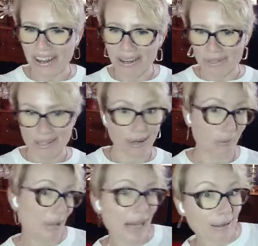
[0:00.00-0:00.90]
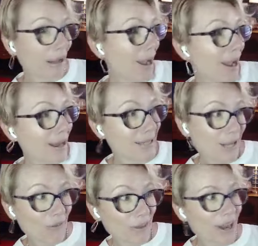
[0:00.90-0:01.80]
I'm just gonna be like, hi, it's
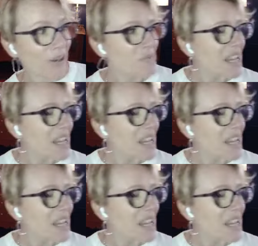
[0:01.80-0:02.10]
over there.